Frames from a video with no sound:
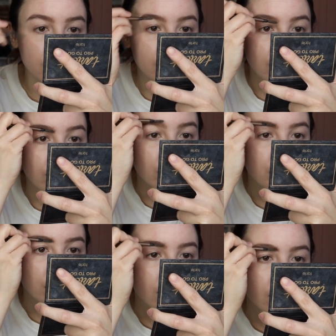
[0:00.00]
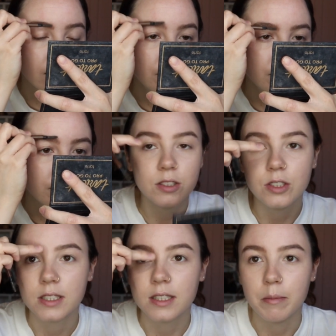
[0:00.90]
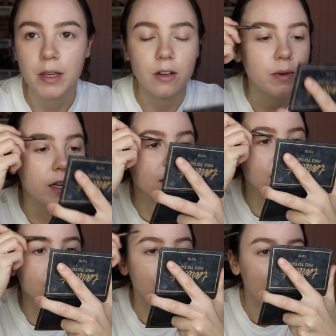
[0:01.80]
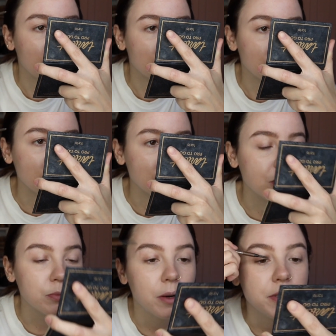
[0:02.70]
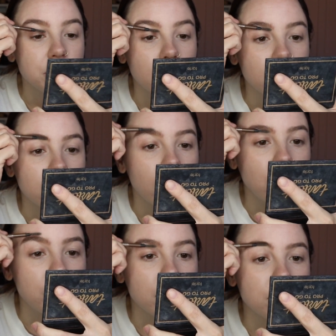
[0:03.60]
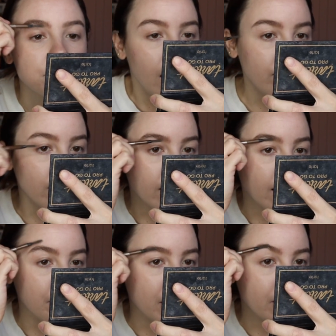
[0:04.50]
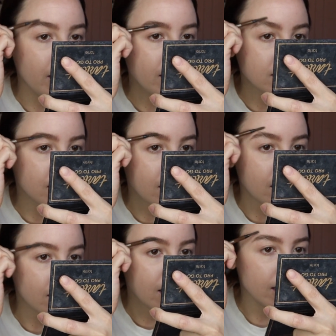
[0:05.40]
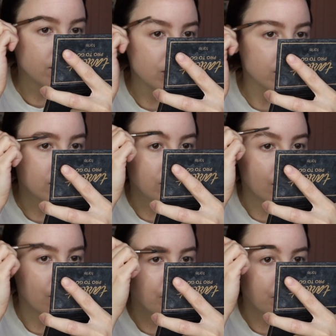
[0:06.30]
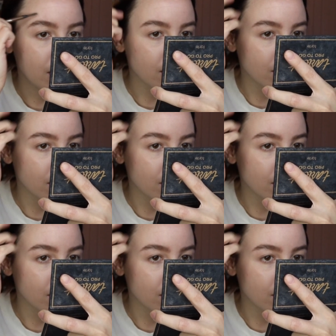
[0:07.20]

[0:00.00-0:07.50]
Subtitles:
never pluck them. Just the middle when I need to. I actually should probably do that now, but I forget about it. I just don't pluck